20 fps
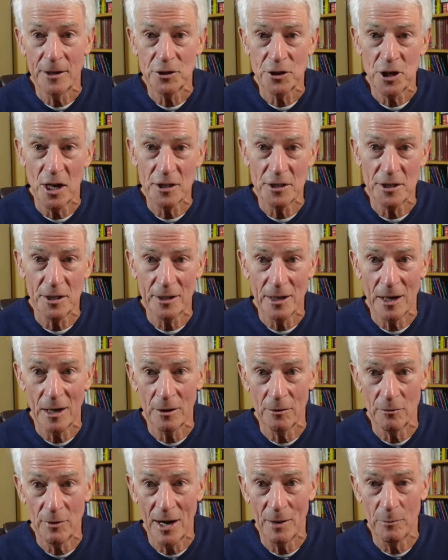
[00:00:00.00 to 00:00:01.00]
chasing
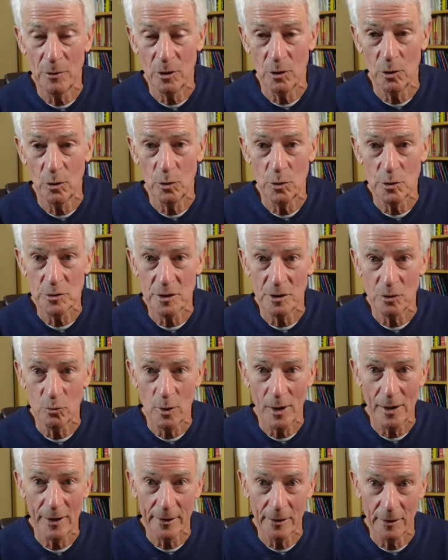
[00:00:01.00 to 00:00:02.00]
down rabbit holes and
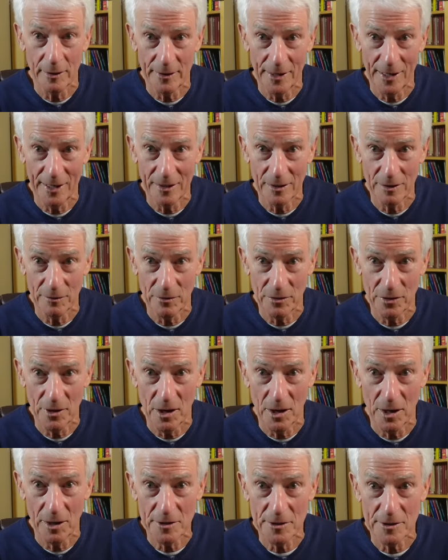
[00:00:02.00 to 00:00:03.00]
dwelling on negative
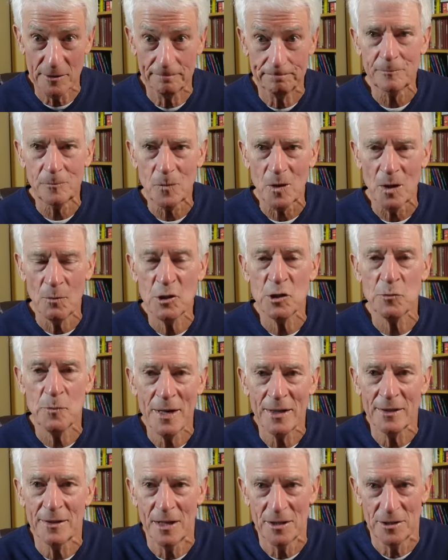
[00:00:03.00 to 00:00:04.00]
thoughts, which
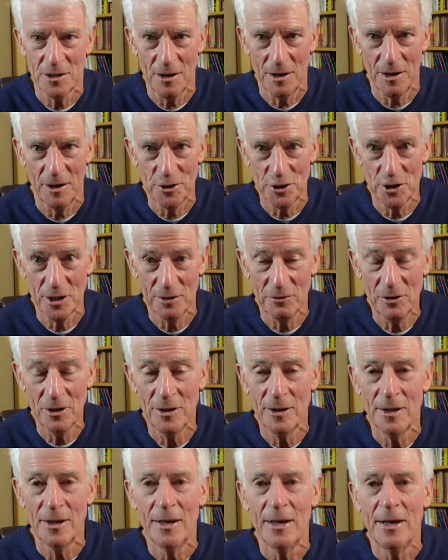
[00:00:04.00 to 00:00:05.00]
maintains our energy level.